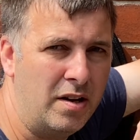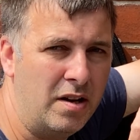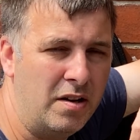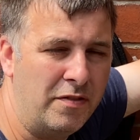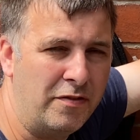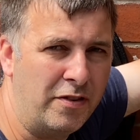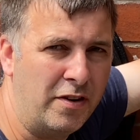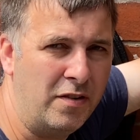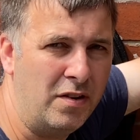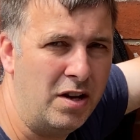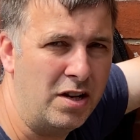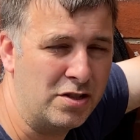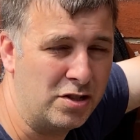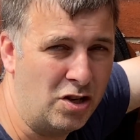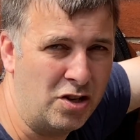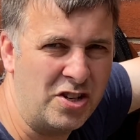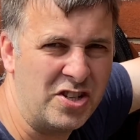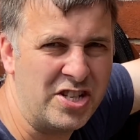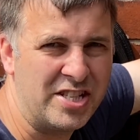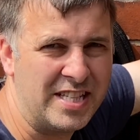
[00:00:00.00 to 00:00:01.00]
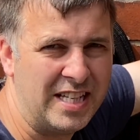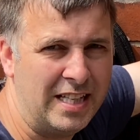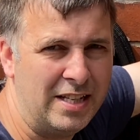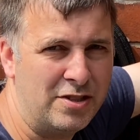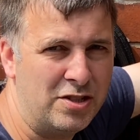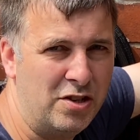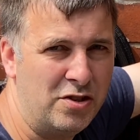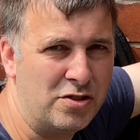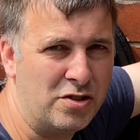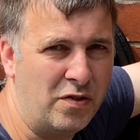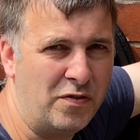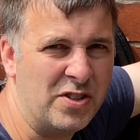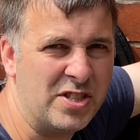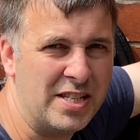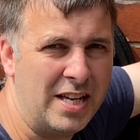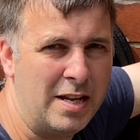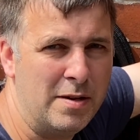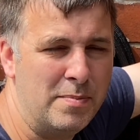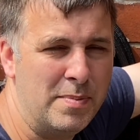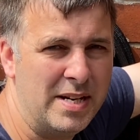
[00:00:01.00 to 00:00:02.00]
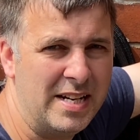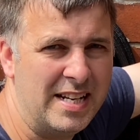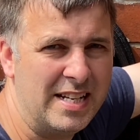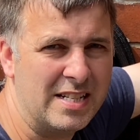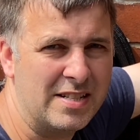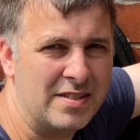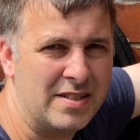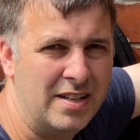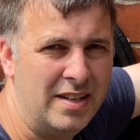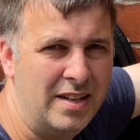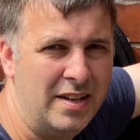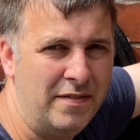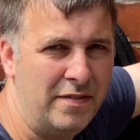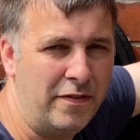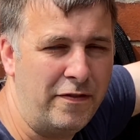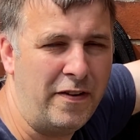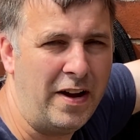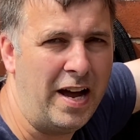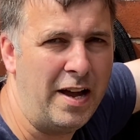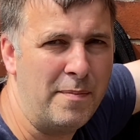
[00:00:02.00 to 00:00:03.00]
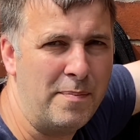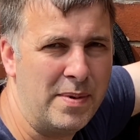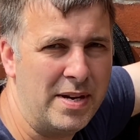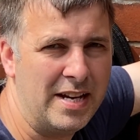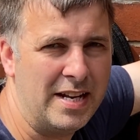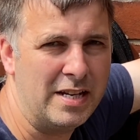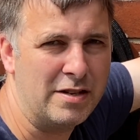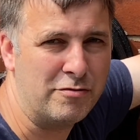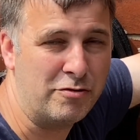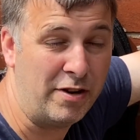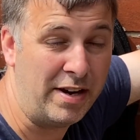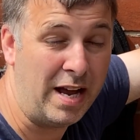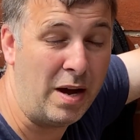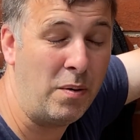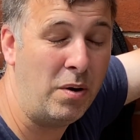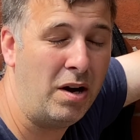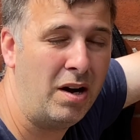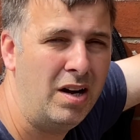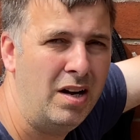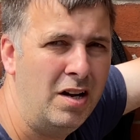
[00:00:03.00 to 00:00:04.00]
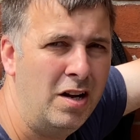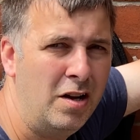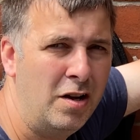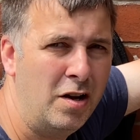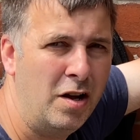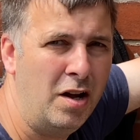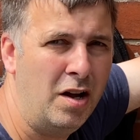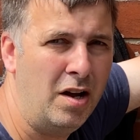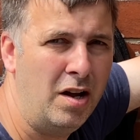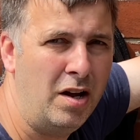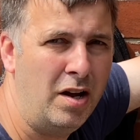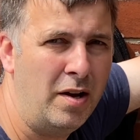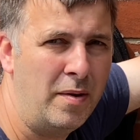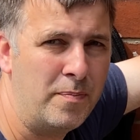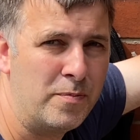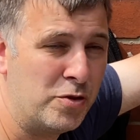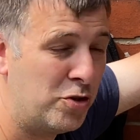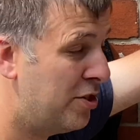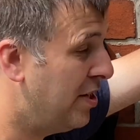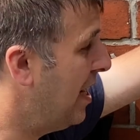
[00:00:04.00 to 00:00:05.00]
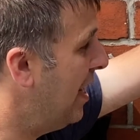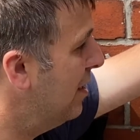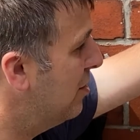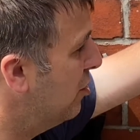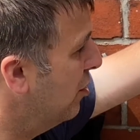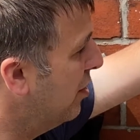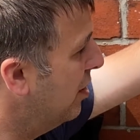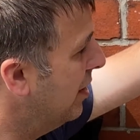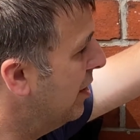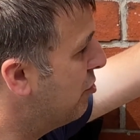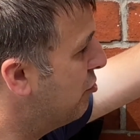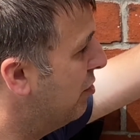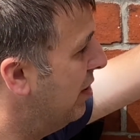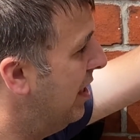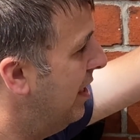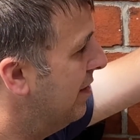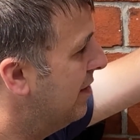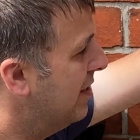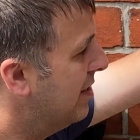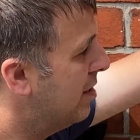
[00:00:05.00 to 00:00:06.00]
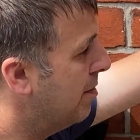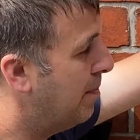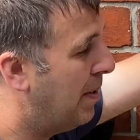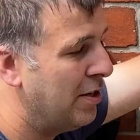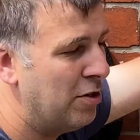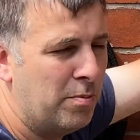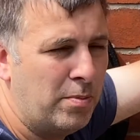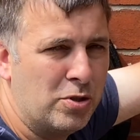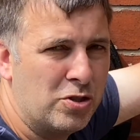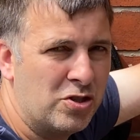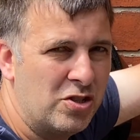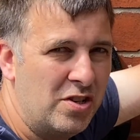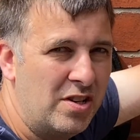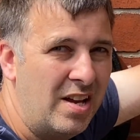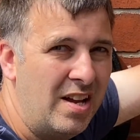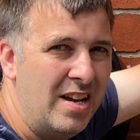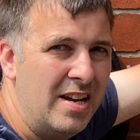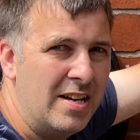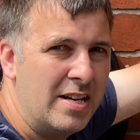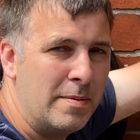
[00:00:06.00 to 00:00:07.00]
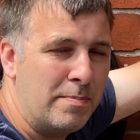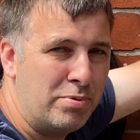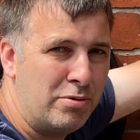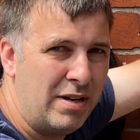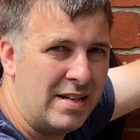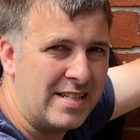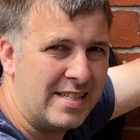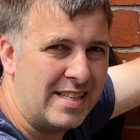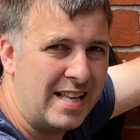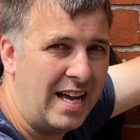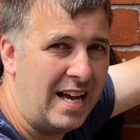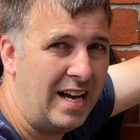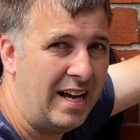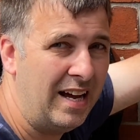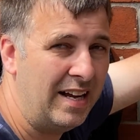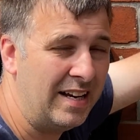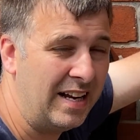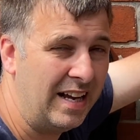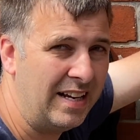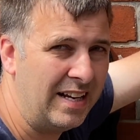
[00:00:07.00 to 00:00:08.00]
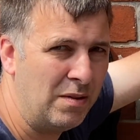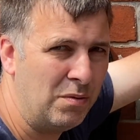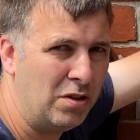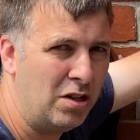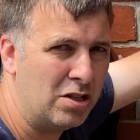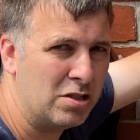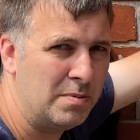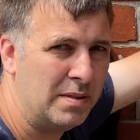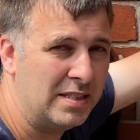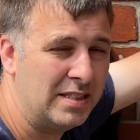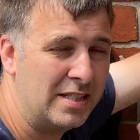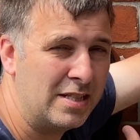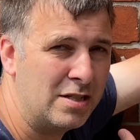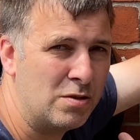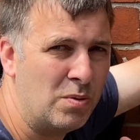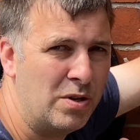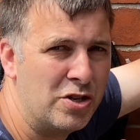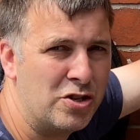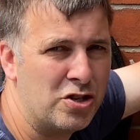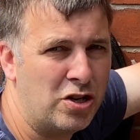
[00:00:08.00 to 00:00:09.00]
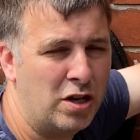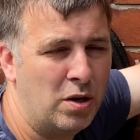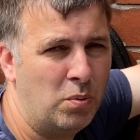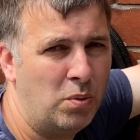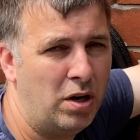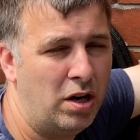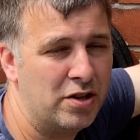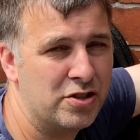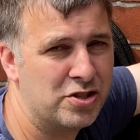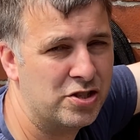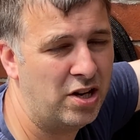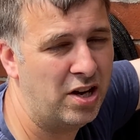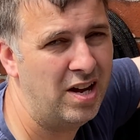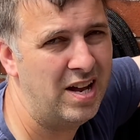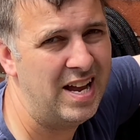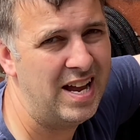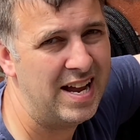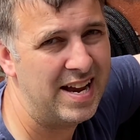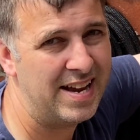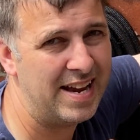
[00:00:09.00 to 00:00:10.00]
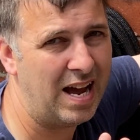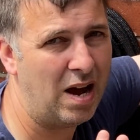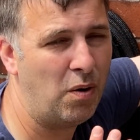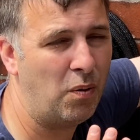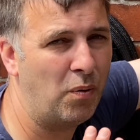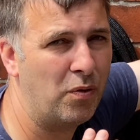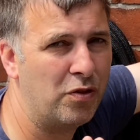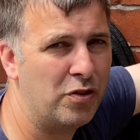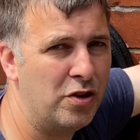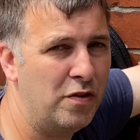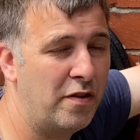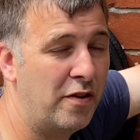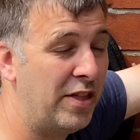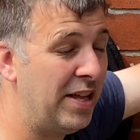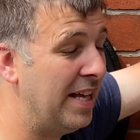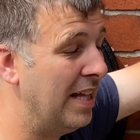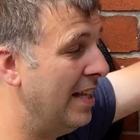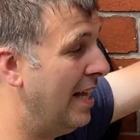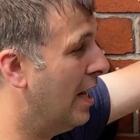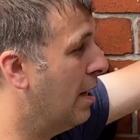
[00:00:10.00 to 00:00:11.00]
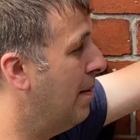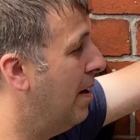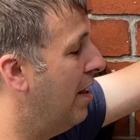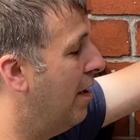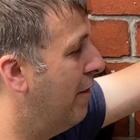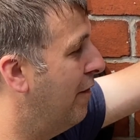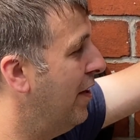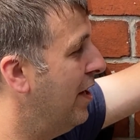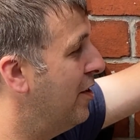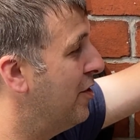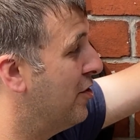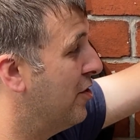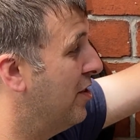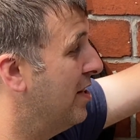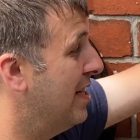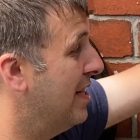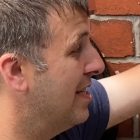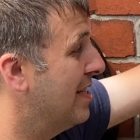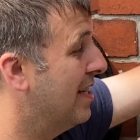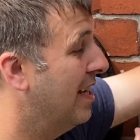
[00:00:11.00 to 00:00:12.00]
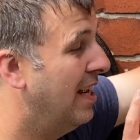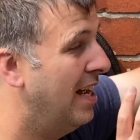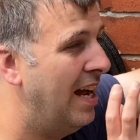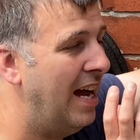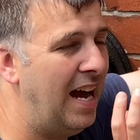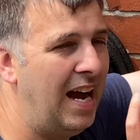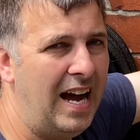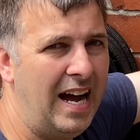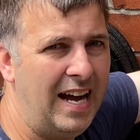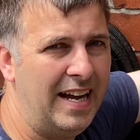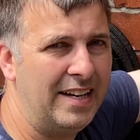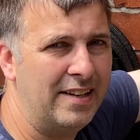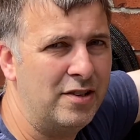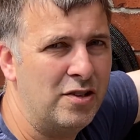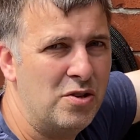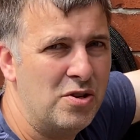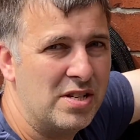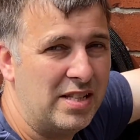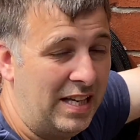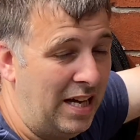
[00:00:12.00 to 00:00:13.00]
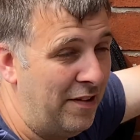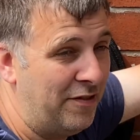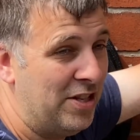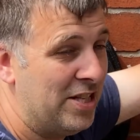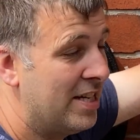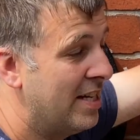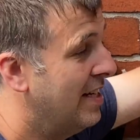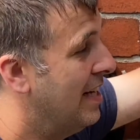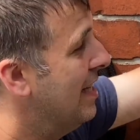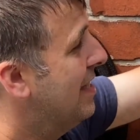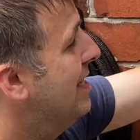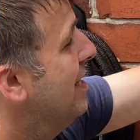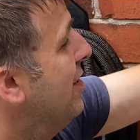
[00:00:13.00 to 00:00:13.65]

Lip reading: for as long as you tell it to, so for 10 minutes, for 5 minutes, for an hour. So you literally, there's a manual button, you press that and it will automatically switch on and water. Now, the other thing I like about that feature is, I usually have this connected